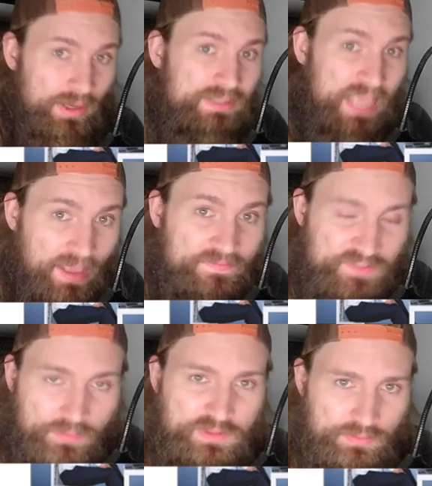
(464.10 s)
have
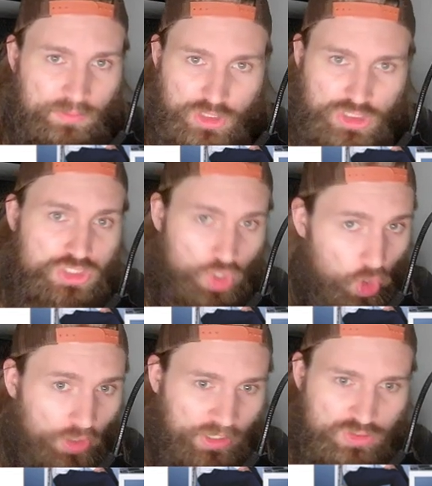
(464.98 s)
some submissions
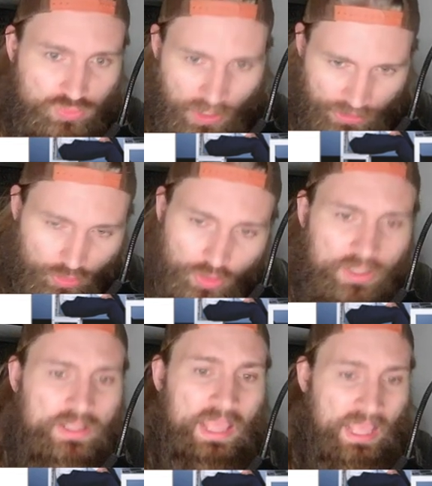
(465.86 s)
on his record,
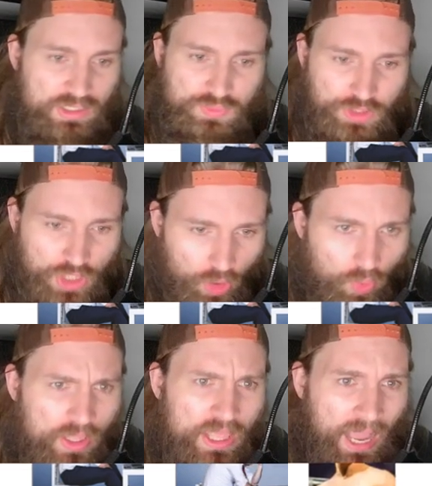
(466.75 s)
as we
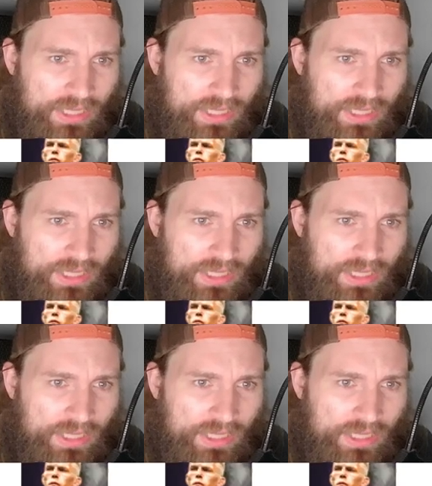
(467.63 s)
know. I